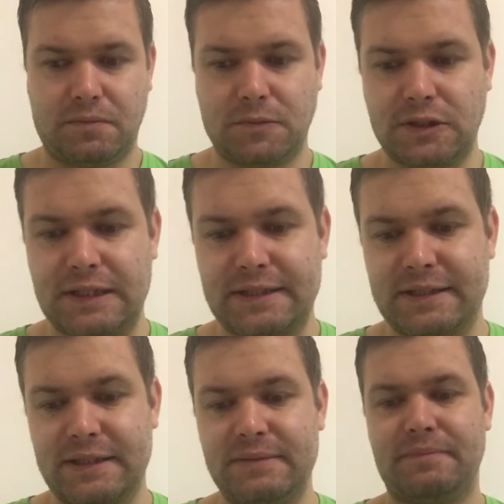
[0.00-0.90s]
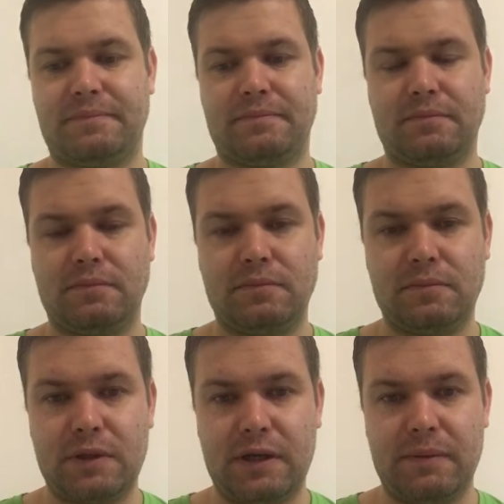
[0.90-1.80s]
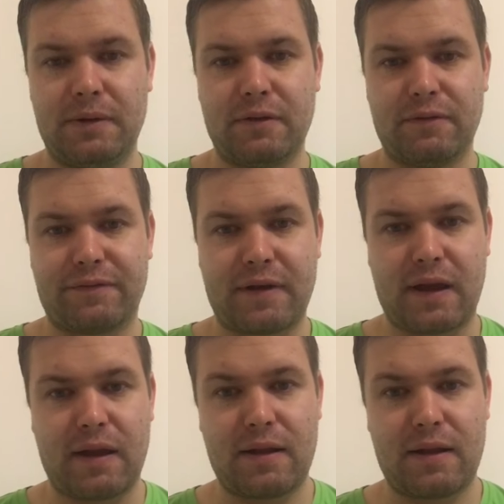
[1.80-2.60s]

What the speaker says: last night, you would have